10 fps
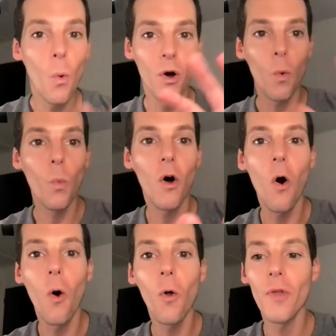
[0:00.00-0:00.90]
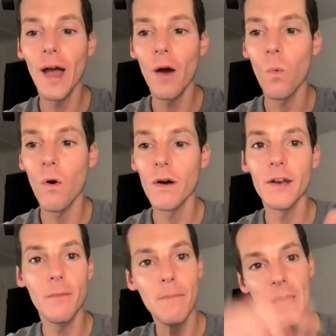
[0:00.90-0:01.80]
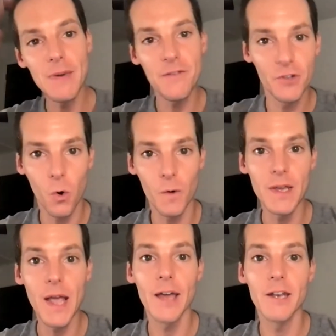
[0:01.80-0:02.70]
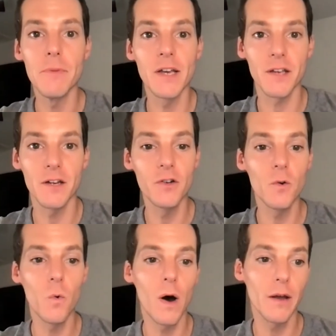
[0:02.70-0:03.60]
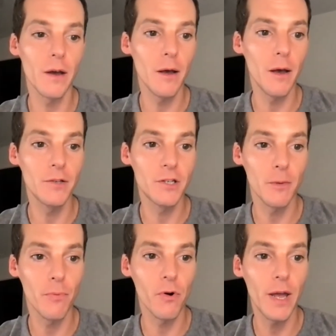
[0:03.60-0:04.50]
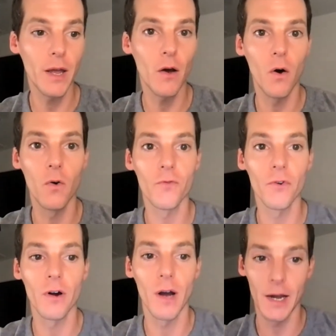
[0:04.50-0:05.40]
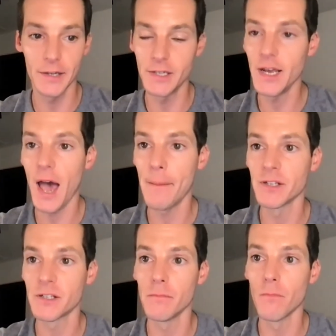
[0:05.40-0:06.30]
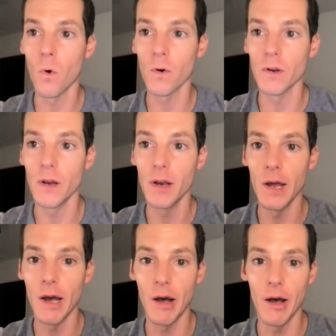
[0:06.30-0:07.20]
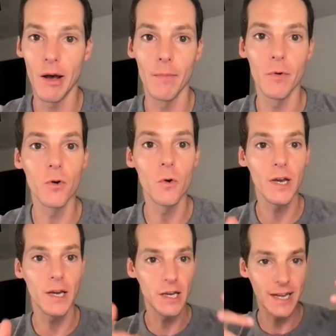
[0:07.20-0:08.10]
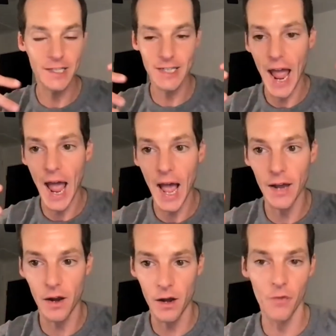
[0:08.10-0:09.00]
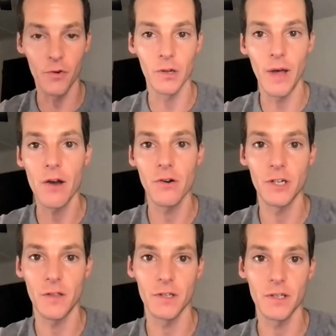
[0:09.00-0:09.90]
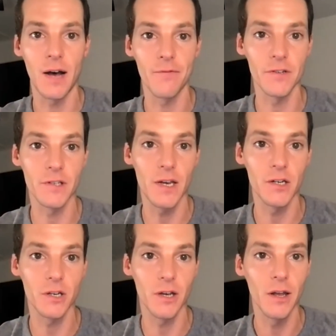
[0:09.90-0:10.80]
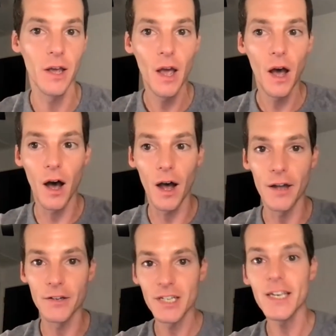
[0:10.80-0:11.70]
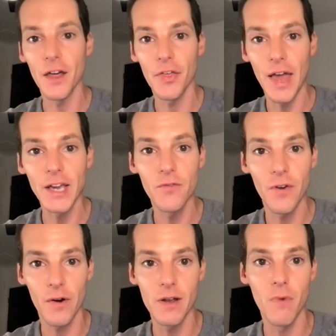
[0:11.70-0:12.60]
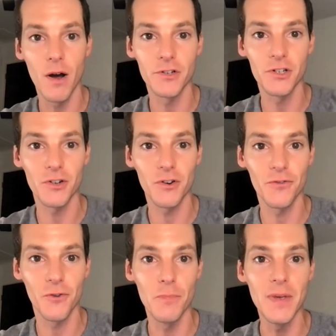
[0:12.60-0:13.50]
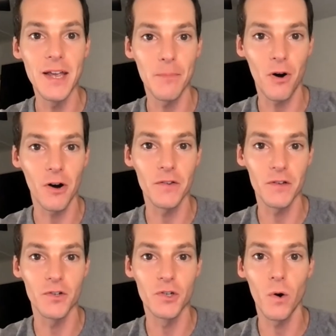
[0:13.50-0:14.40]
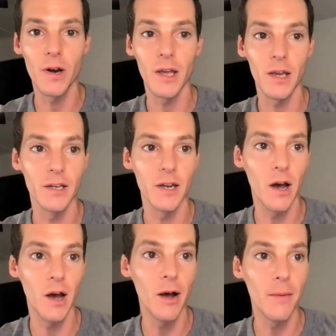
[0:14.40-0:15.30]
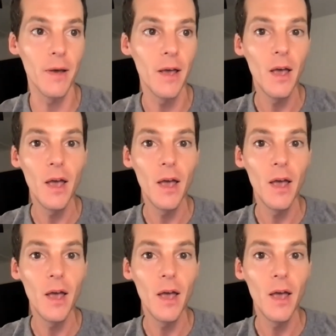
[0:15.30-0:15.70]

well, we'll hold that one maybe toward the end because I do want to to bring over uh, Tiah Edmunson-Morton, um, who gets to add another layer to this conversation. Uh, Tiah, thank you very much for being a part of this and joining it. Um,